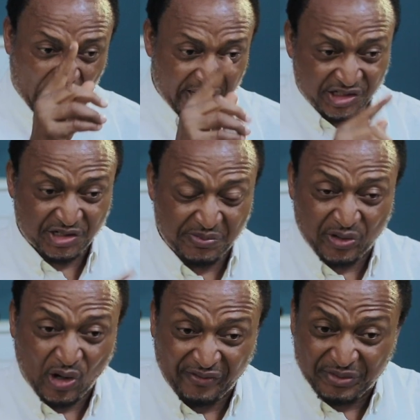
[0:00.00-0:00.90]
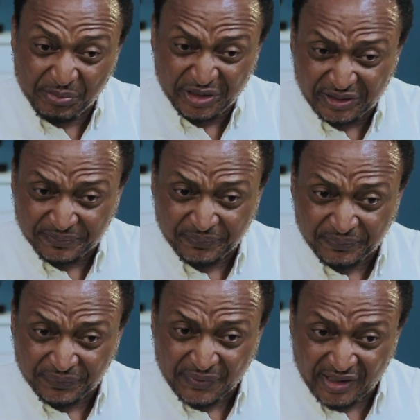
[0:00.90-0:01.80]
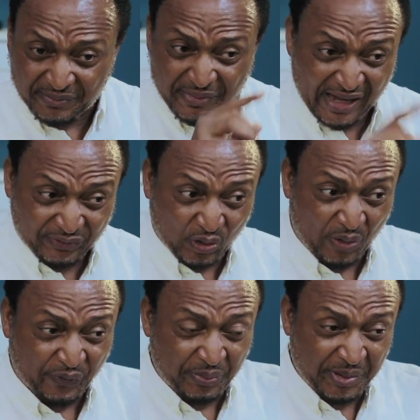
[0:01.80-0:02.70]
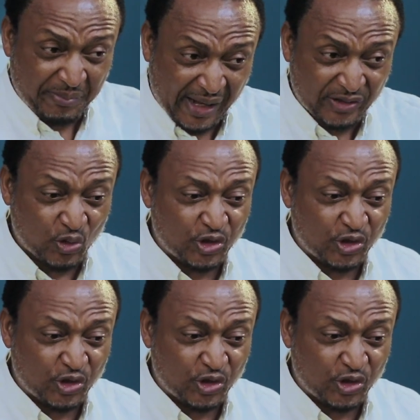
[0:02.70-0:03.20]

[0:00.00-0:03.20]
one, she may not have the money. It may have to come from the man.